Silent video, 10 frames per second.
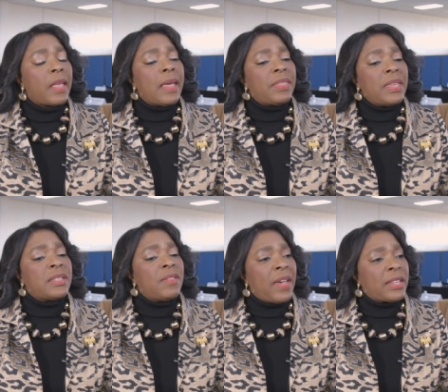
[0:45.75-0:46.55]
that
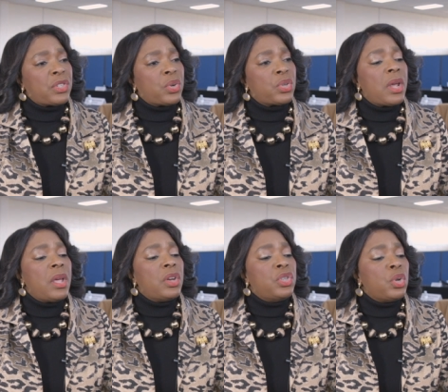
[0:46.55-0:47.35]
these investors
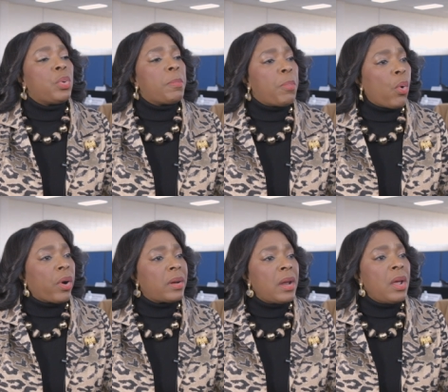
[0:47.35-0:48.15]
do
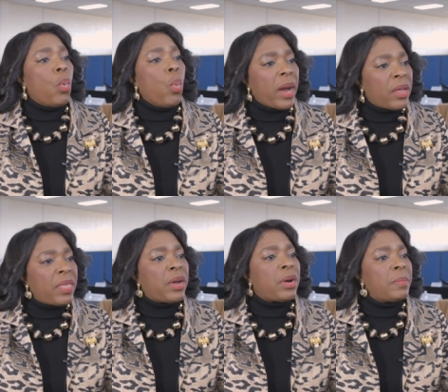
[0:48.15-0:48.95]
report where
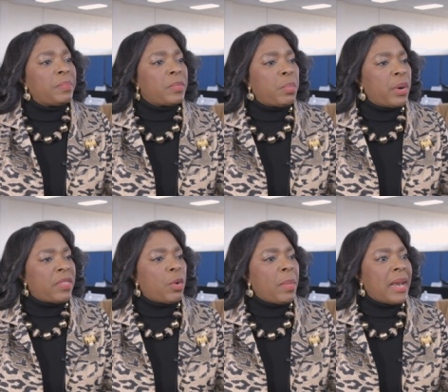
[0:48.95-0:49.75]
they're
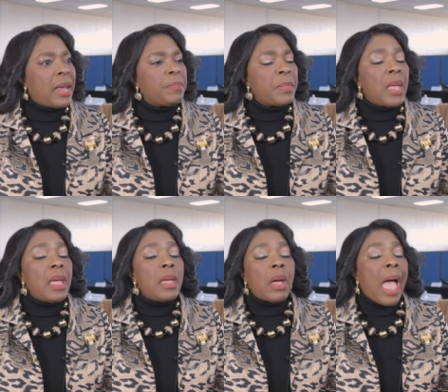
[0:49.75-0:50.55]
putting their money
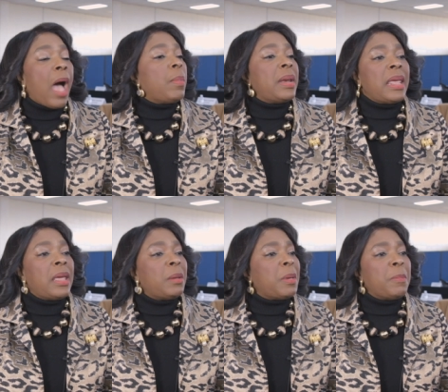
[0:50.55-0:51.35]
how
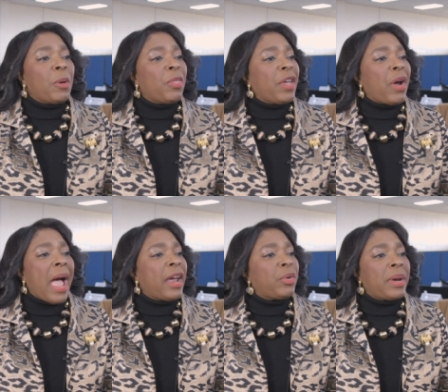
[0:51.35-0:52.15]
many people they're
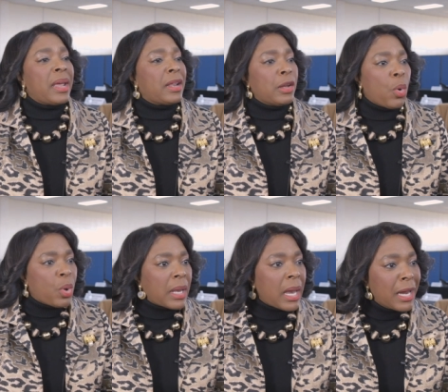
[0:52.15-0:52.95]
hiring
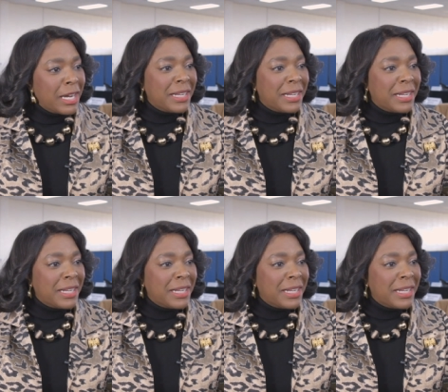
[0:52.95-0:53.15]
locally,